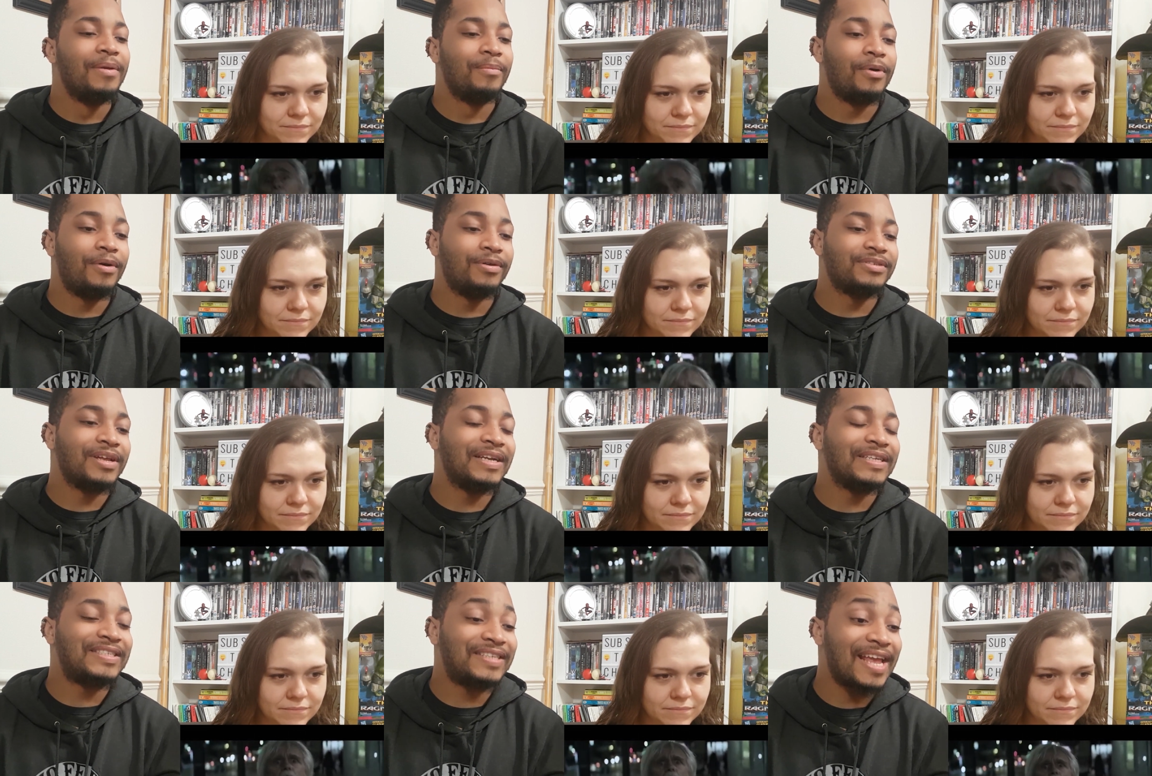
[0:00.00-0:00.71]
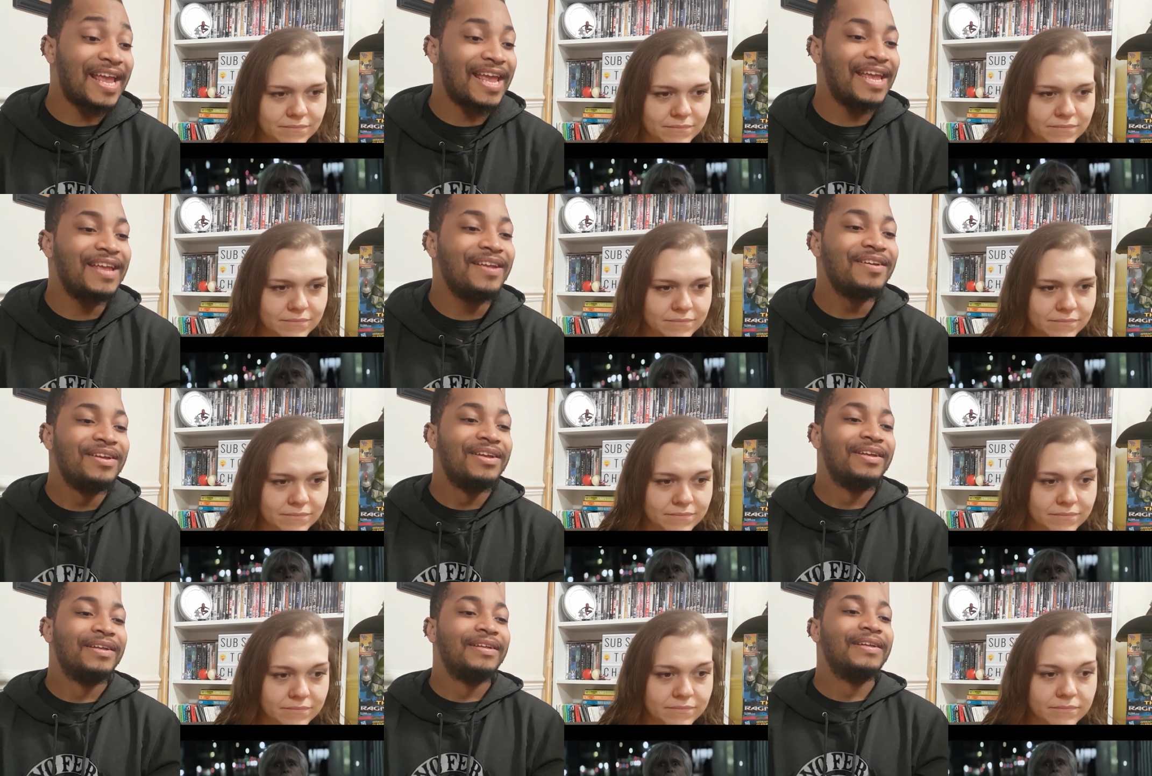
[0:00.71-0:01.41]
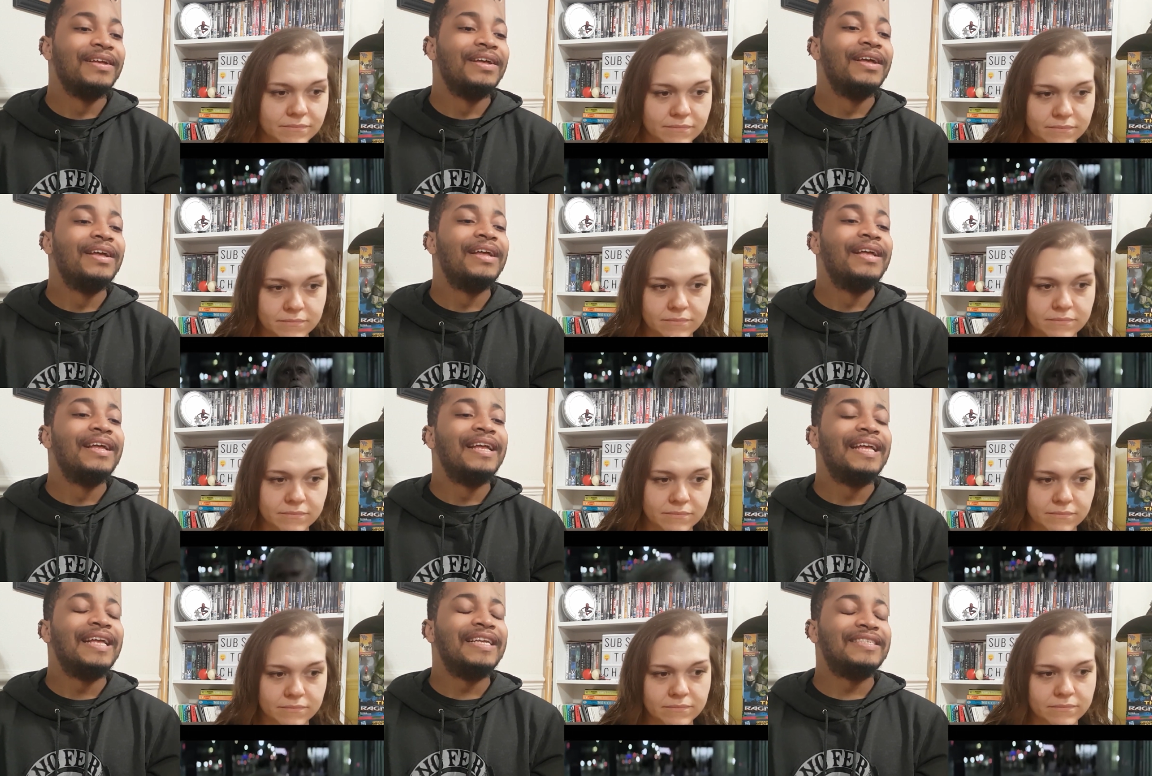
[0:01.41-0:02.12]
Speaker 1: What I was gonna say
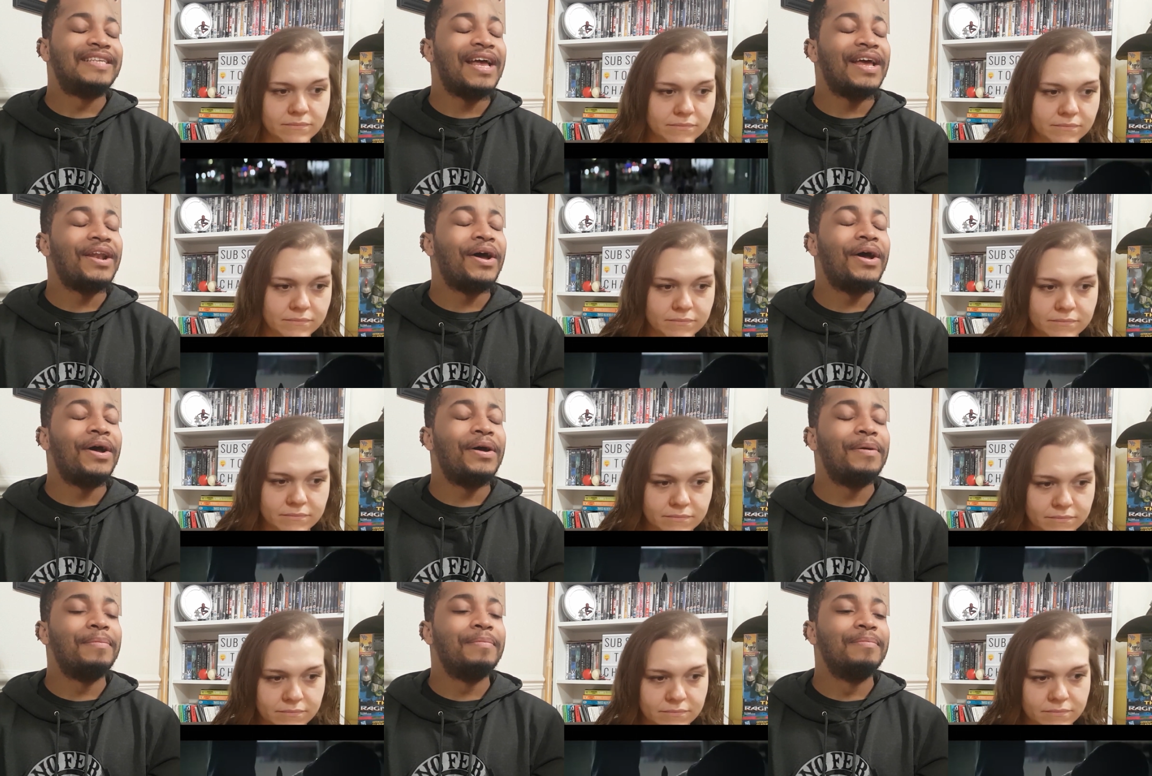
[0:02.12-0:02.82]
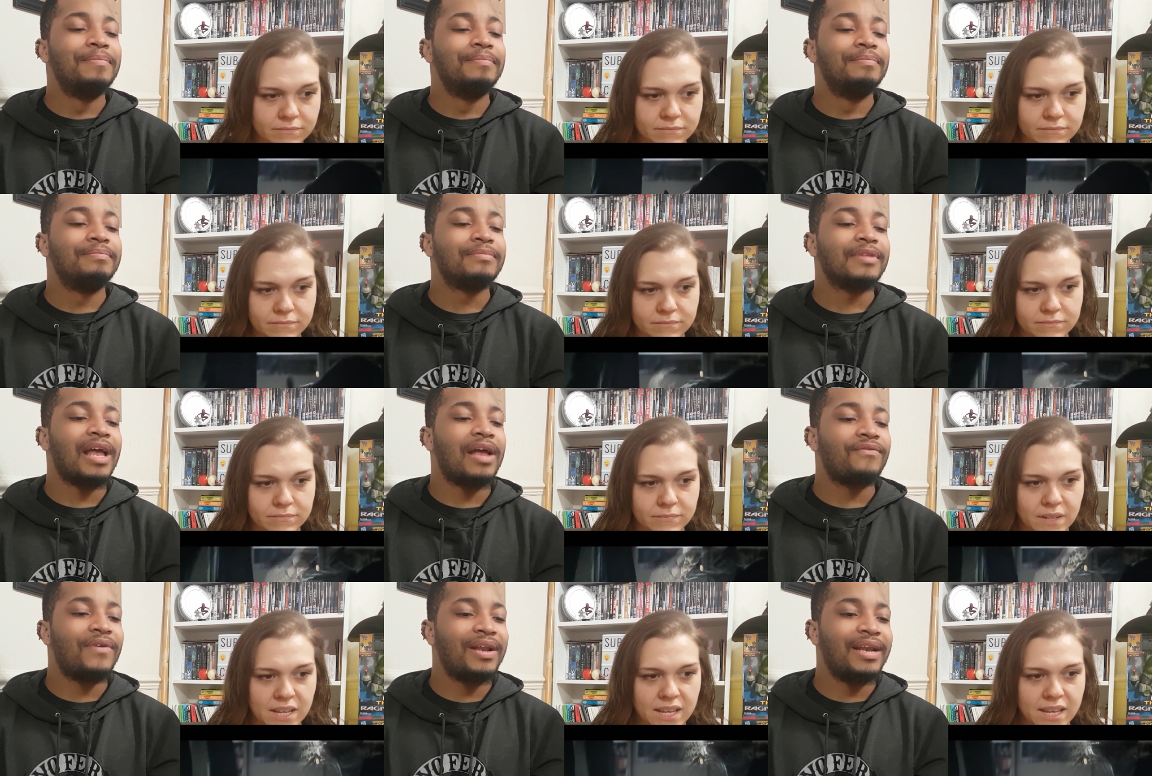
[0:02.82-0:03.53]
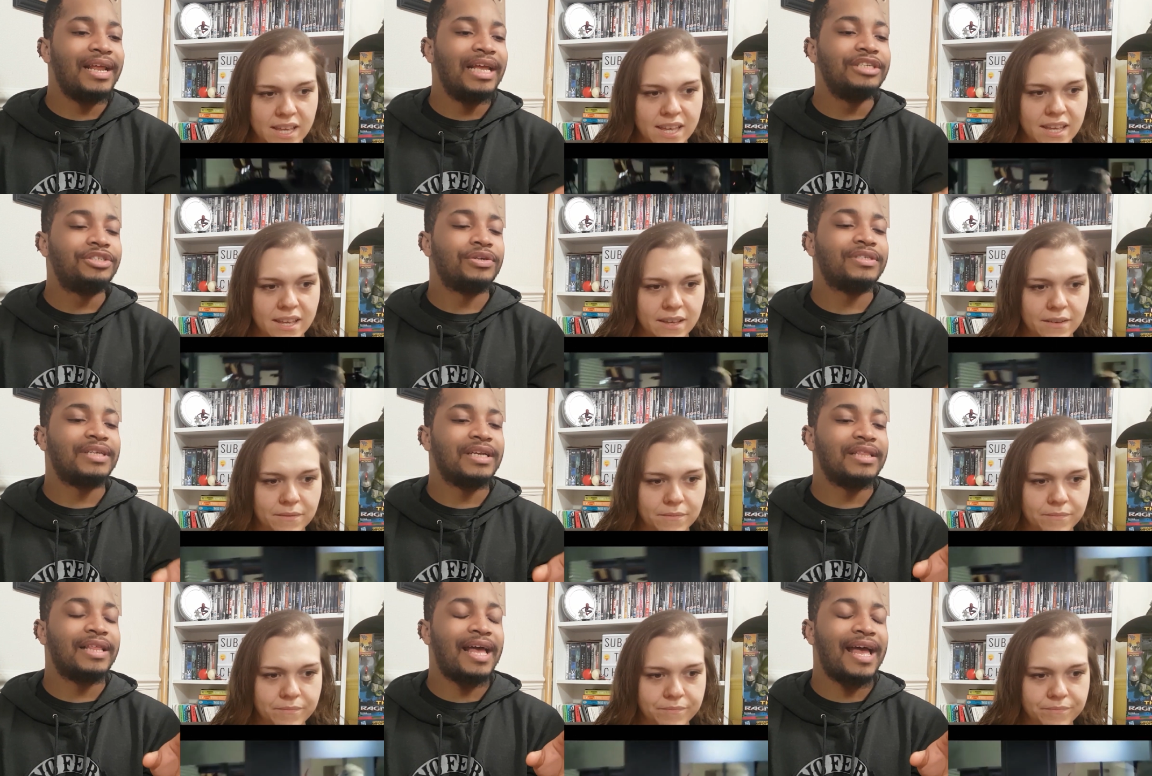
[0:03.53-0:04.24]
is that um, I find it
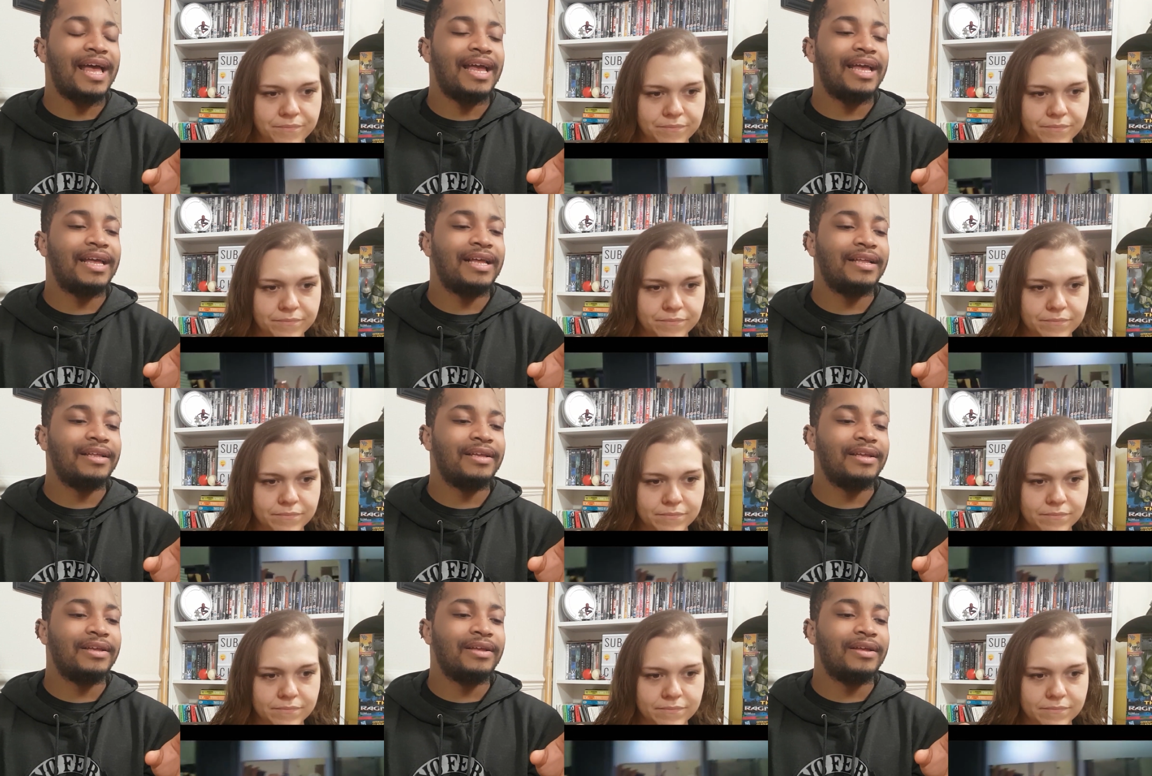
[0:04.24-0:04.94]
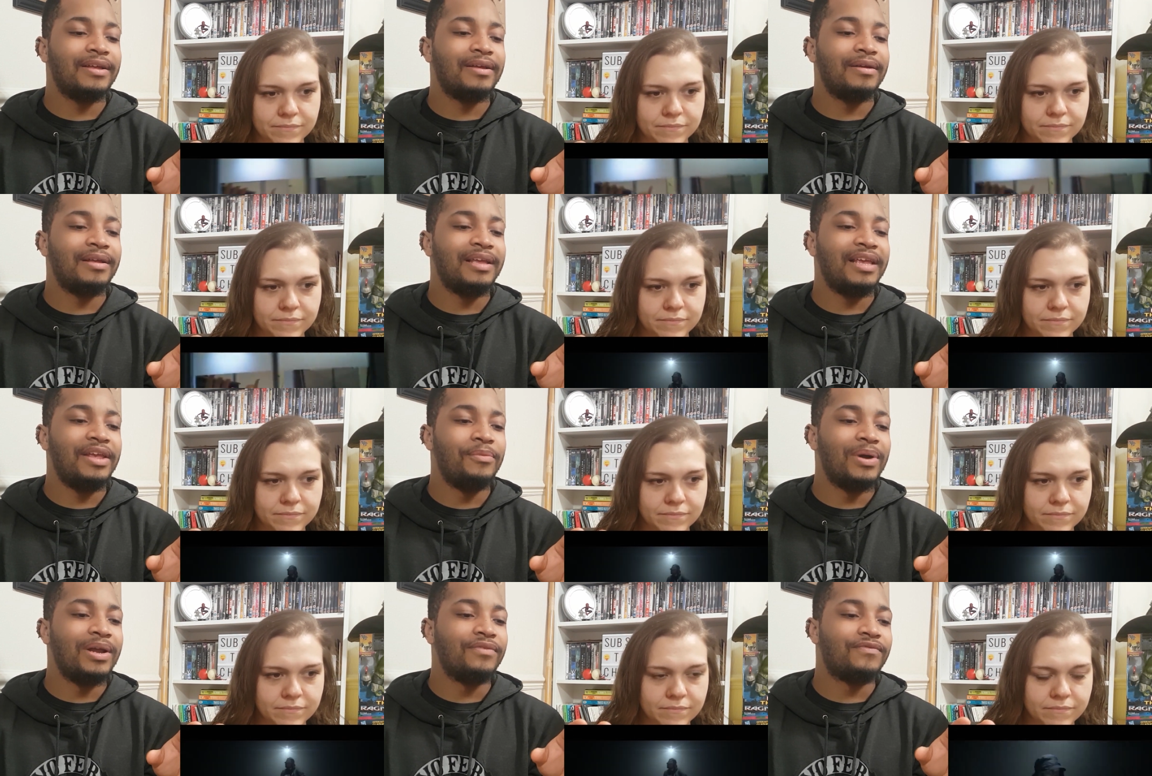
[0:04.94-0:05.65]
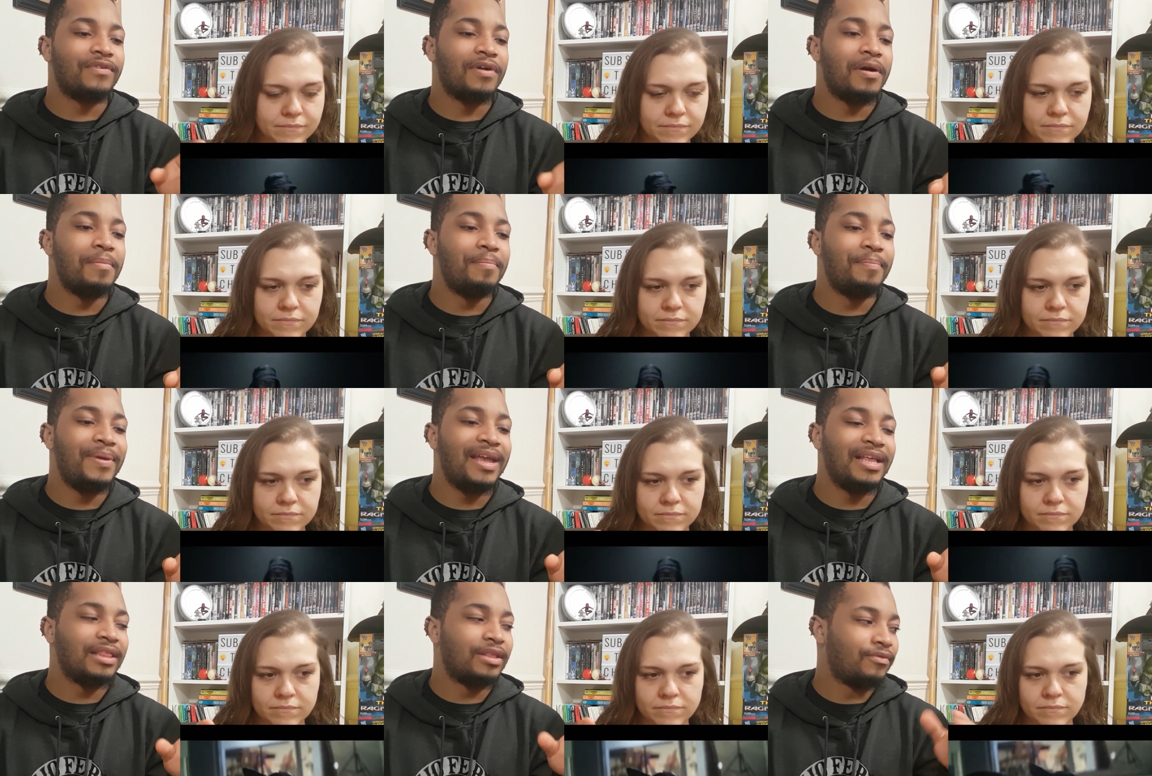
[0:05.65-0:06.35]
interesting that he went from
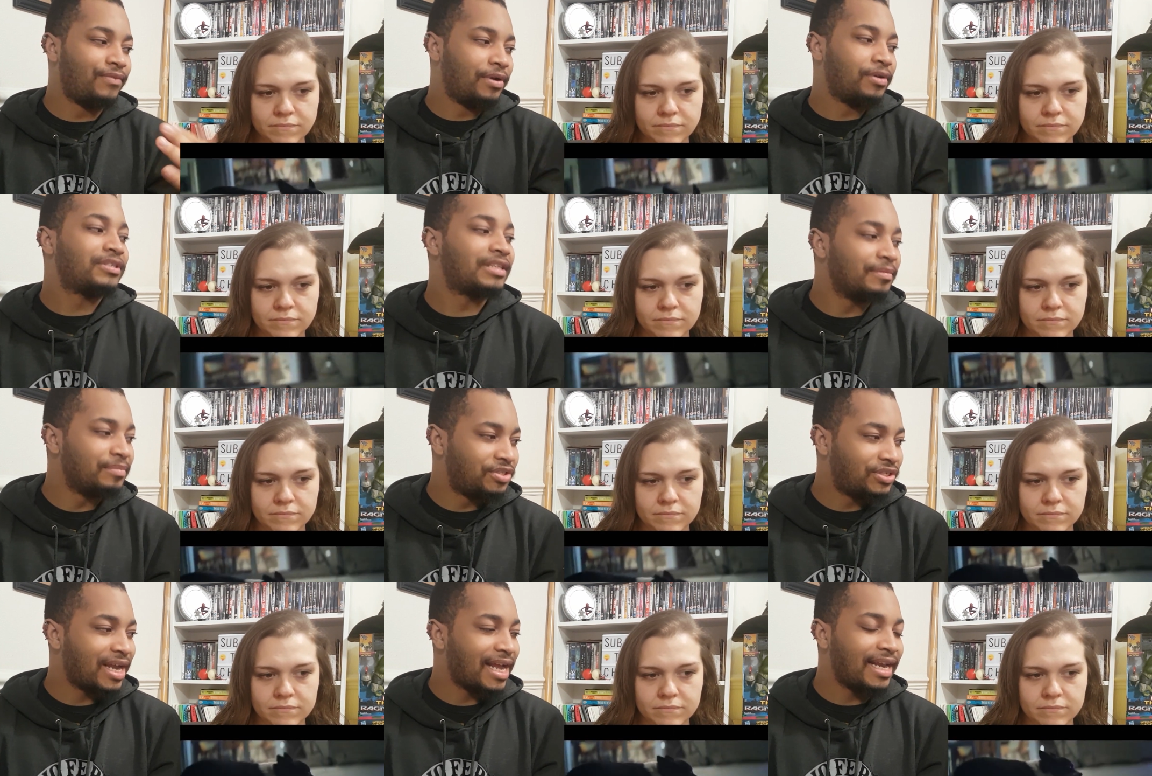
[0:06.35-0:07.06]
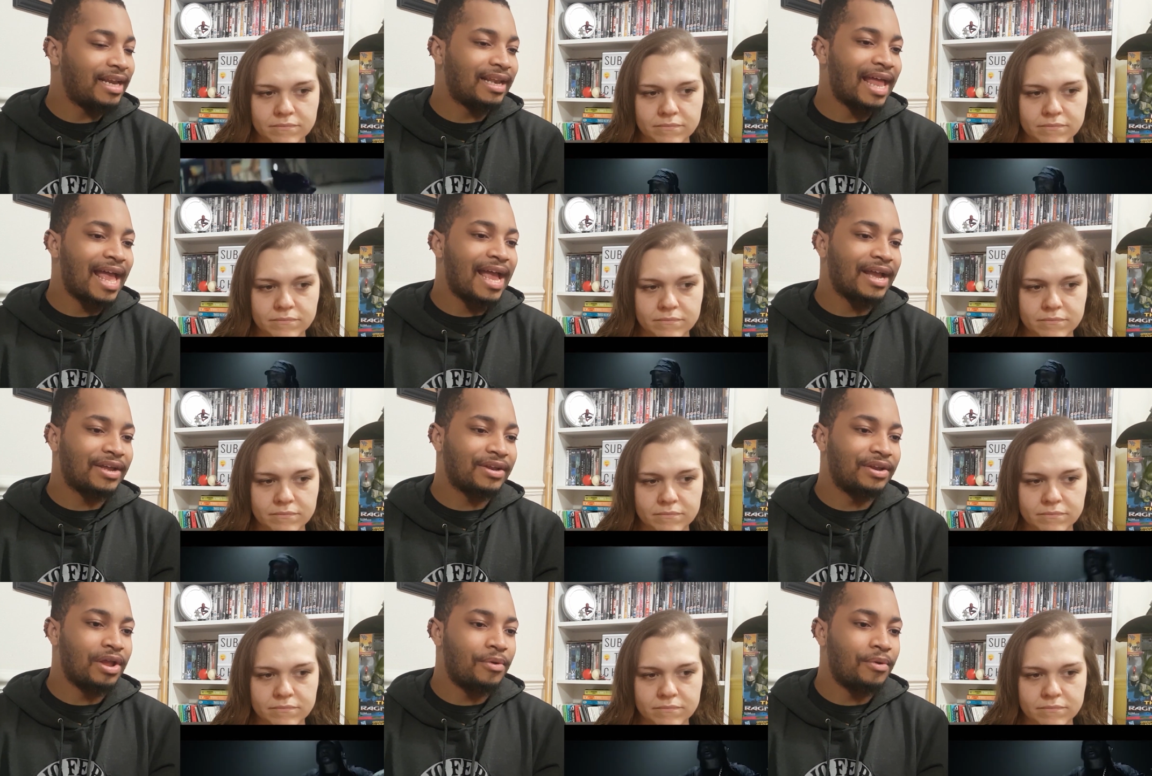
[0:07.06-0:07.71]
being the real Slim Shady, like